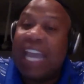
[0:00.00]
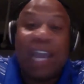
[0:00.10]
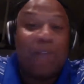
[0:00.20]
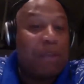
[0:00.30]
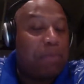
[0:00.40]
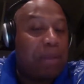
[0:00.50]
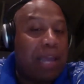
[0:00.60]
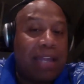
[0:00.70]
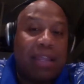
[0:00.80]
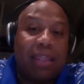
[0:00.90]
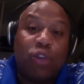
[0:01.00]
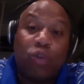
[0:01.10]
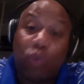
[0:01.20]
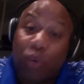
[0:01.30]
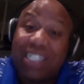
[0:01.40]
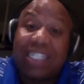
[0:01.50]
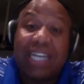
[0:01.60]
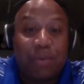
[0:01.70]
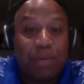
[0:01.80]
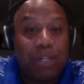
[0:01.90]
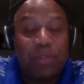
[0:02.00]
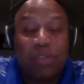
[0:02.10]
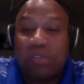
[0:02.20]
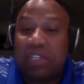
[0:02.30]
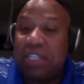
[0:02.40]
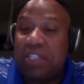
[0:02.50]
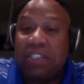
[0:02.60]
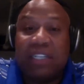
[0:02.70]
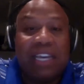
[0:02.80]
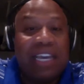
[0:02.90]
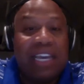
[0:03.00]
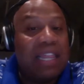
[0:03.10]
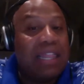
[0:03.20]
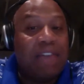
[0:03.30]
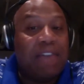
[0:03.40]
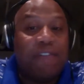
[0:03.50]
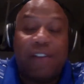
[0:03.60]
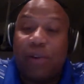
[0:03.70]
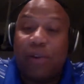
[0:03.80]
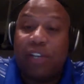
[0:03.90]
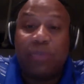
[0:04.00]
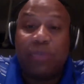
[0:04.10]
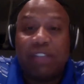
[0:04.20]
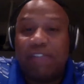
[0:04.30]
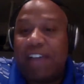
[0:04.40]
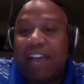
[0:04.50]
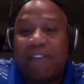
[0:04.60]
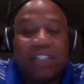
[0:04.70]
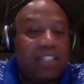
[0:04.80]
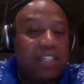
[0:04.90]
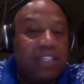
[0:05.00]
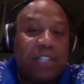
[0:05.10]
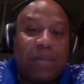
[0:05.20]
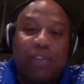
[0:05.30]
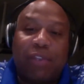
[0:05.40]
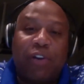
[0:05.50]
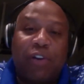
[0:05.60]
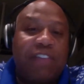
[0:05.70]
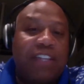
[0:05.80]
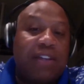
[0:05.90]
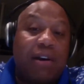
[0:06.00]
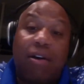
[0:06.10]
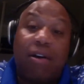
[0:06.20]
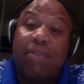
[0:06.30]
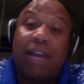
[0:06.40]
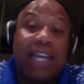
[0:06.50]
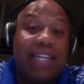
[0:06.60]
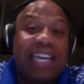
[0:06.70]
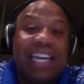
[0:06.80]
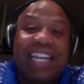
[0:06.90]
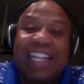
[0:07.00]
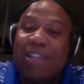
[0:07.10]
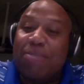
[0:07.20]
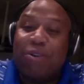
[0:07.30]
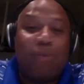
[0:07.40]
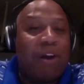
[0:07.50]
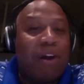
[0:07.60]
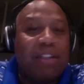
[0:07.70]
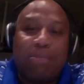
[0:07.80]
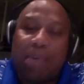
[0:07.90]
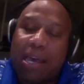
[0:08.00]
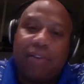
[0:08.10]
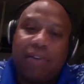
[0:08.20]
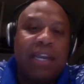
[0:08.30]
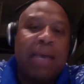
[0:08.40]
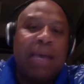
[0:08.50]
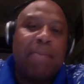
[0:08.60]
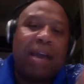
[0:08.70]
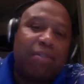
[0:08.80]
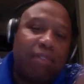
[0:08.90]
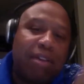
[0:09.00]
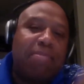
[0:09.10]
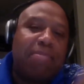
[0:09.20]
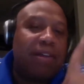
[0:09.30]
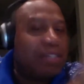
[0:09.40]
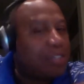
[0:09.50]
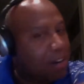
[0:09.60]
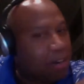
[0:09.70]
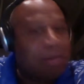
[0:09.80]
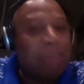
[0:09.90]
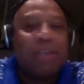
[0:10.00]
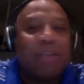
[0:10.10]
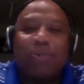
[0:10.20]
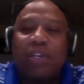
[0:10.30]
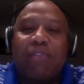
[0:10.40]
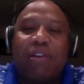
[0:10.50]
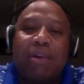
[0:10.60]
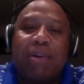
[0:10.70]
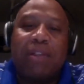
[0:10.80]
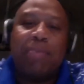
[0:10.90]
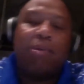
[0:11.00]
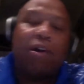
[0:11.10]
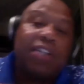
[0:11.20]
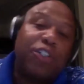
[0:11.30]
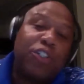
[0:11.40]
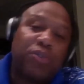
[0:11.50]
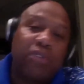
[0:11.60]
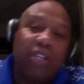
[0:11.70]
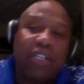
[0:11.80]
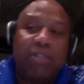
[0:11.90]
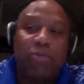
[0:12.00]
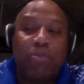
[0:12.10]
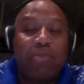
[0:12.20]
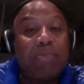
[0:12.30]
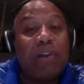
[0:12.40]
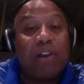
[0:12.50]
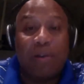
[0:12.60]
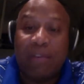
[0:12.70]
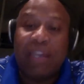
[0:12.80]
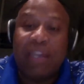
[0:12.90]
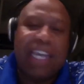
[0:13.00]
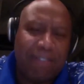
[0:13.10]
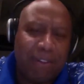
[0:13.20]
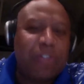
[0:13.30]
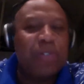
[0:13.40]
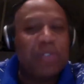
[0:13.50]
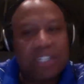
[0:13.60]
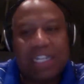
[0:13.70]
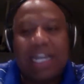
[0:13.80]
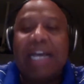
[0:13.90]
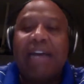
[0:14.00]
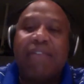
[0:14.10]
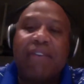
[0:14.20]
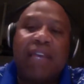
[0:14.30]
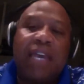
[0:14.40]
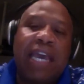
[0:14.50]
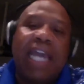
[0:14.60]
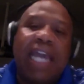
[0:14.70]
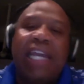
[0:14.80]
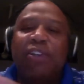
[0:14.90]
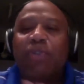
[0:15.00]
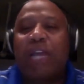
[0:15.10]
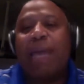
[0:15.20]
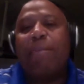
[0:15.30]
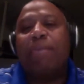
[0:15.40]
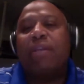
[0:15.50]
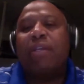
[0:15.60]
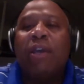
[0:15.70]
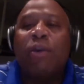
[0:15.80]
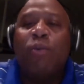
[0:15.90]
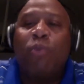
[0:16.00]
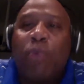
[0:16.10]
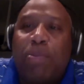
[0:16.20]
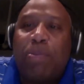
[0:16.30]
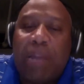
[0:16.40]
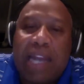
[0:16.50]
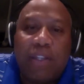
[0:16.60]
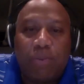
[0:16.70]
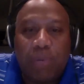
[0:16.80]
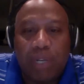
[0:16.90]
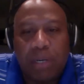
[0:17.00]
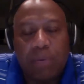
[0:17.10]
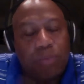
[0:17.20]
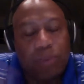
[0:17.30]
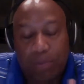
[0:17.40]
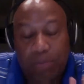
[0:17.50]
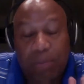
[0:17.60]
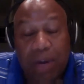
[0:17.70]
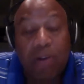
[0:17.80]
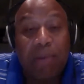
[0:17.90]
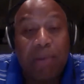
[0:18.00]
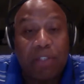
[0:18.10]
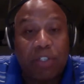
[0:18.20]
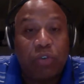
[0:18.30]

And we planted 28 willow trees. They flourished within 5 or 6 years. They were 30 feet tall, right? The more water, the better. My grandmother, talking about my sweet grandmother, bought us a tree to remember her, even though she was still alive. And here's what happened. When we planted the willow, my grandmother's